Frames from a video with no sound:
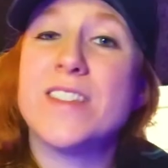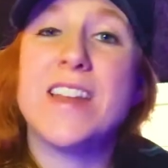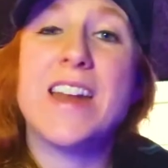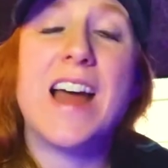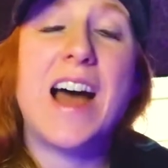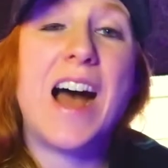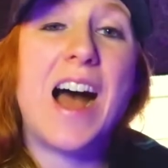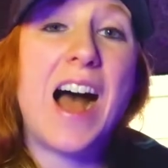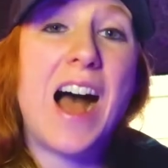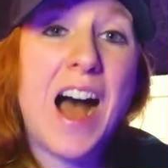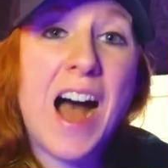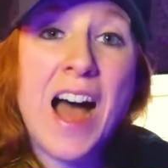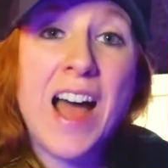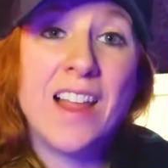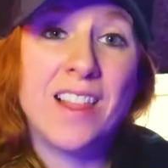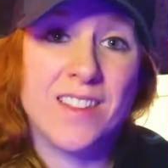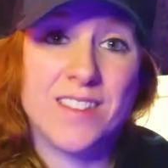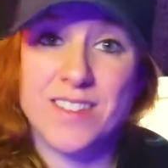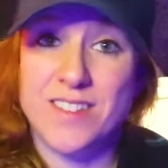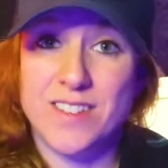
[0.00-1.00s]
that I
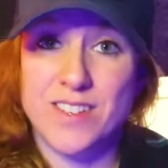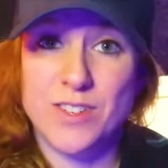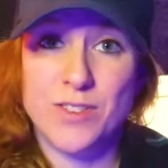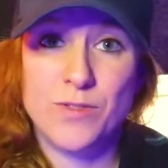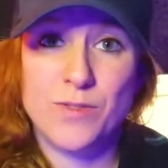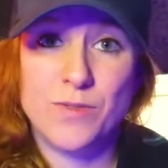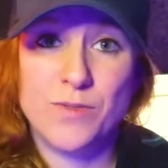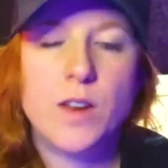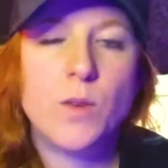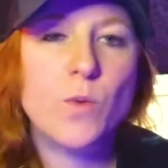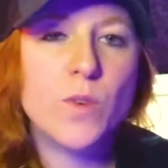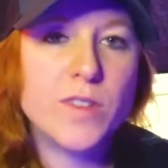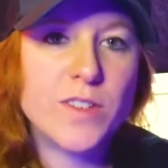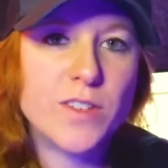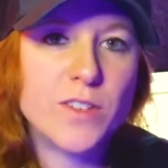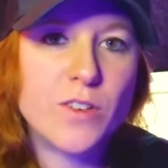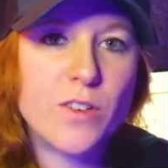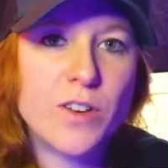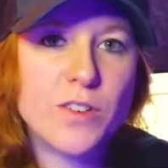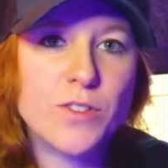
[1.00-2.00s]
listened to. Now, once I
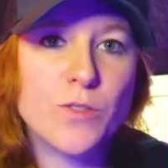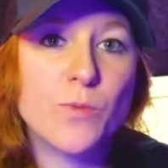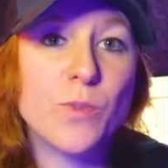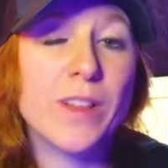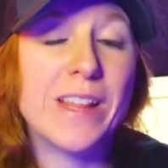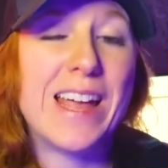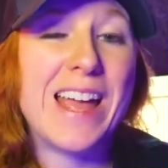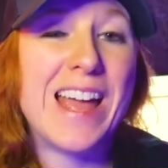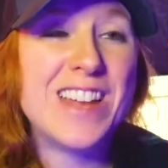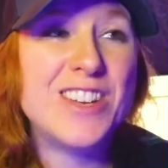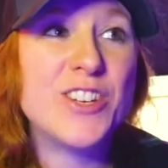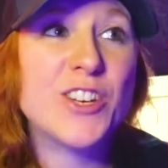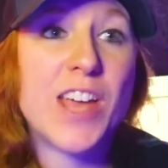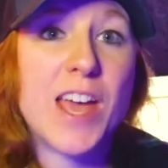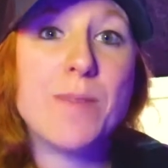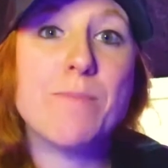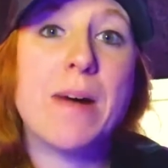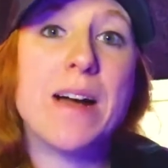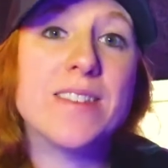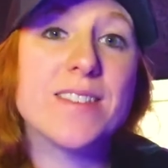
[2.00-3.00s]
started to really
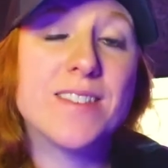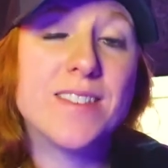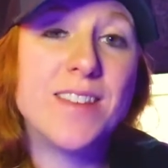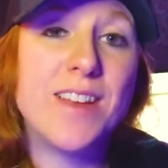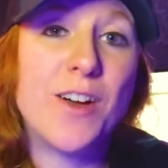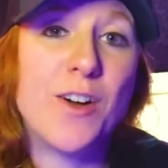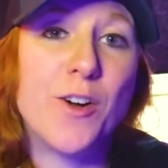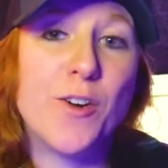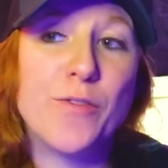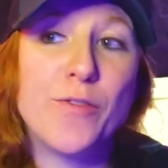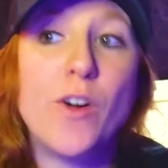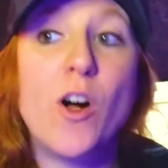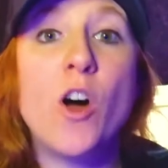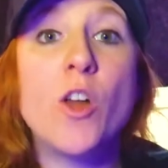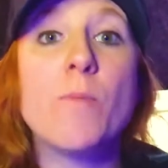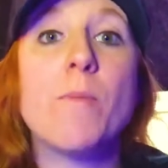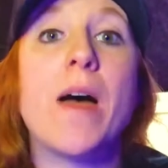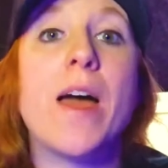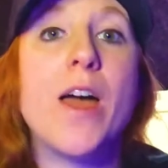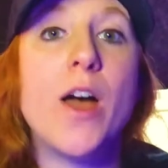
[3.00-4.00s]
educate myself
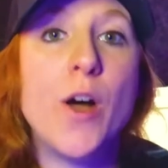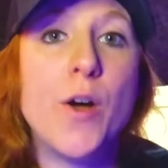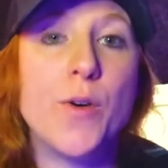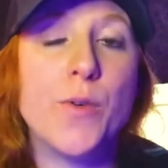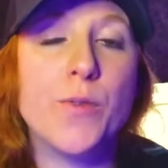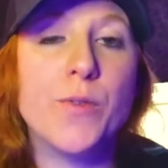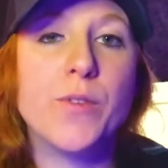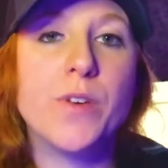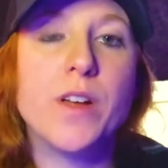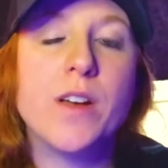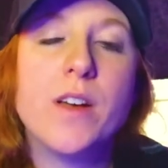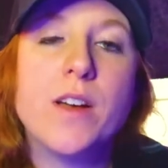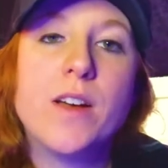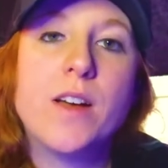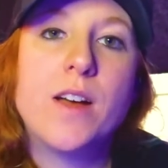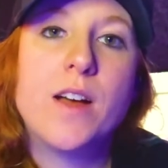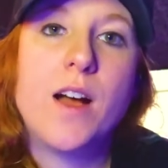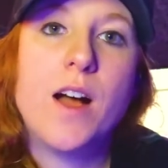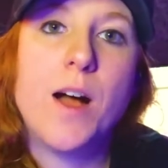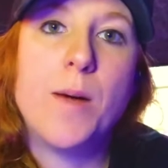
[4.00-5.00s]
on my own
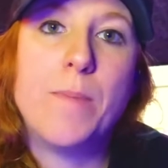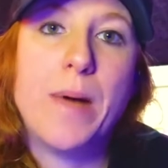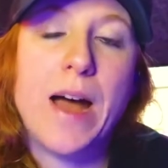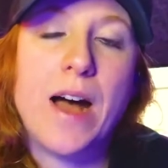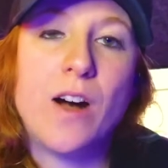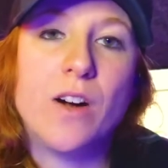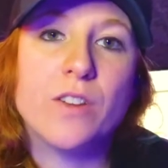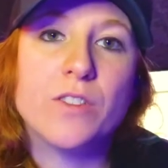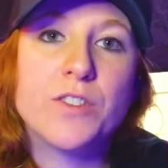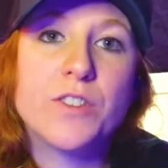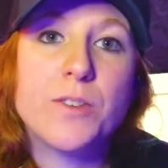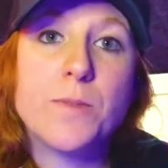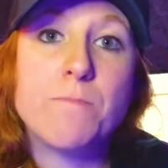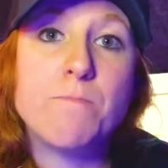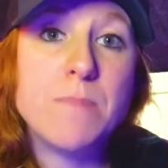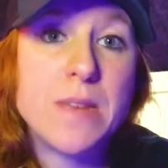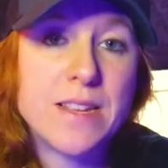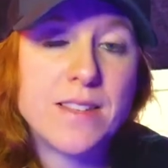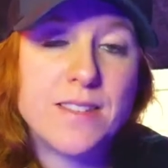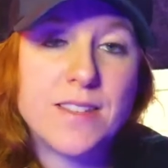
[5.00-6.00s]
about
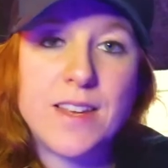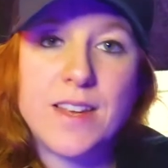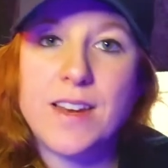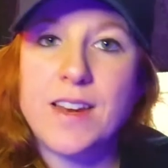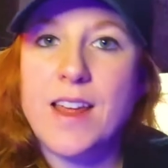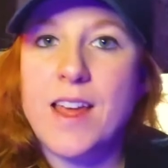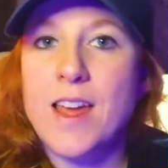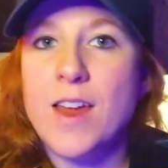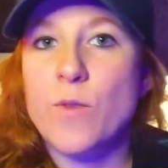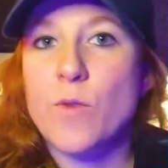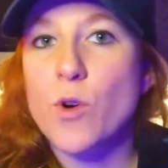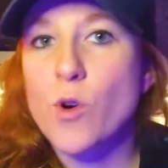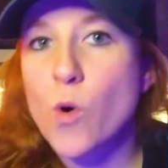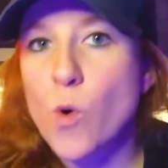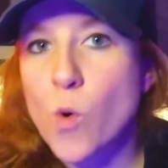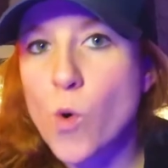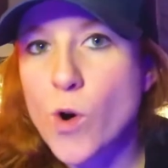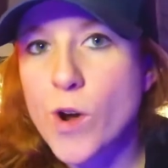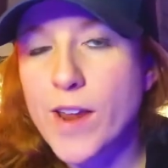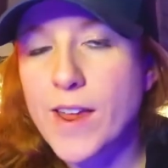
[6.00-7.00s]
mixing and
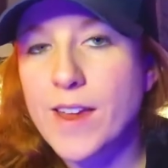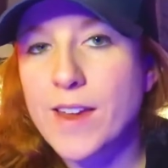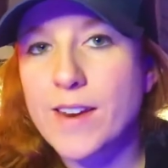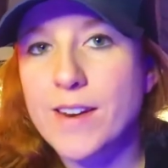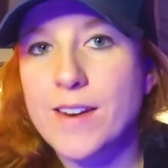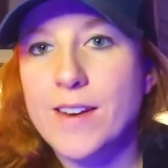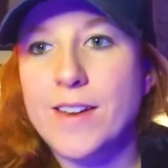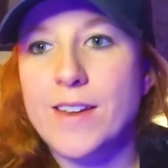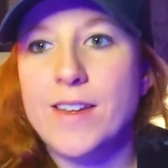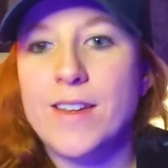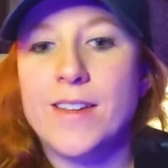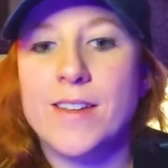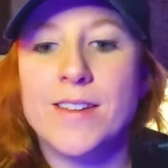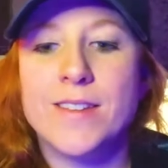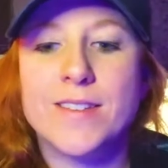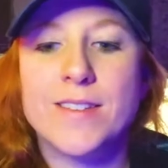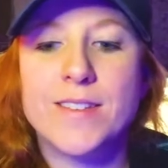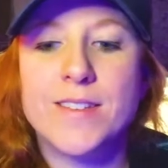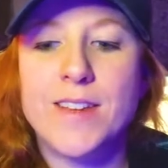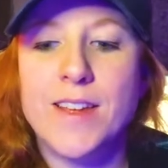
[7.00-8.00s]
recording
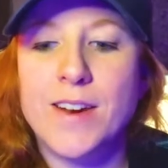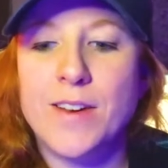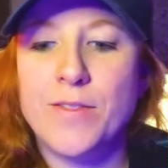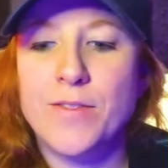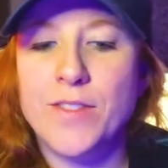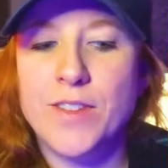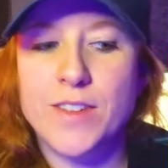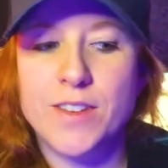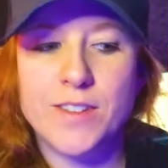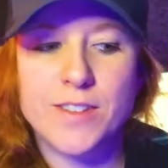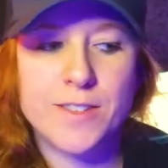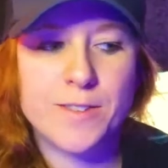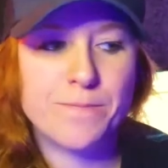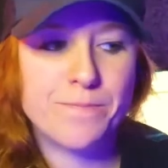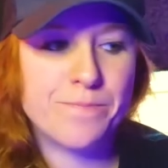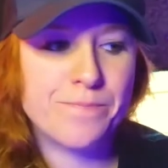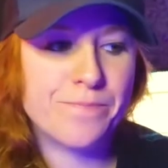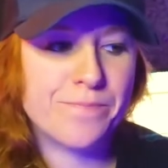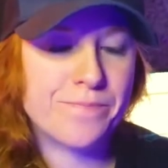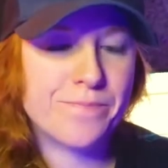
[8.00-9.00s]
instead of this
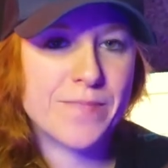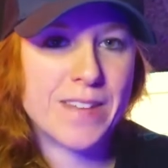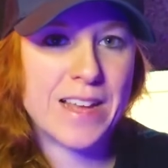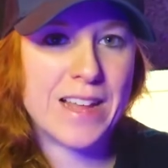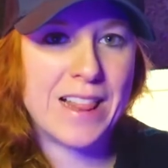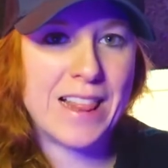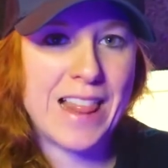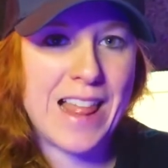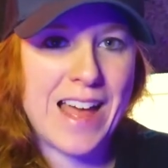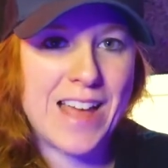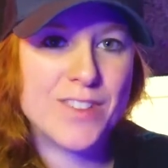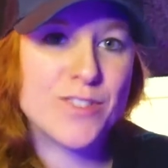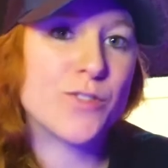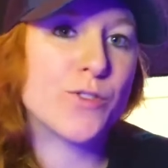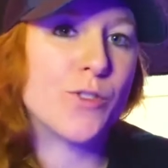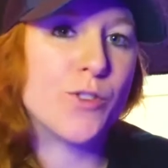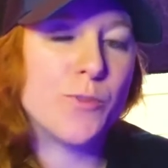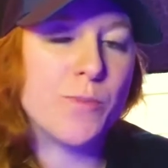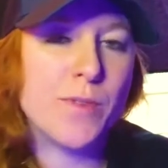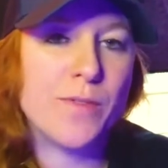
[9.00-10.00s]

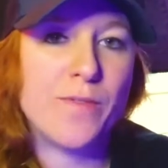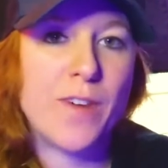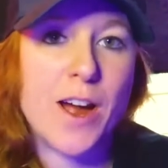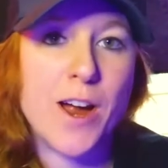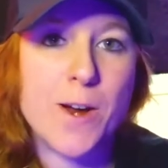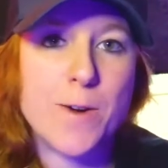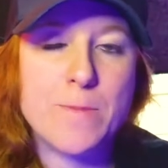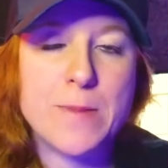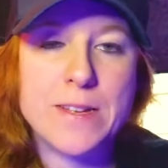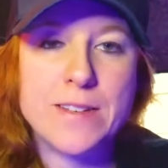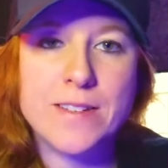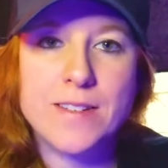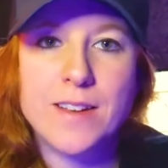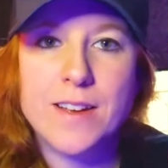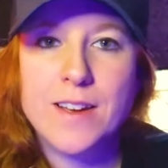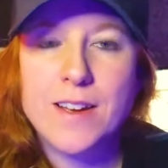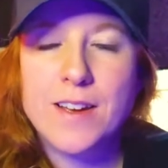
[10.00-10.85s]
classroom environment,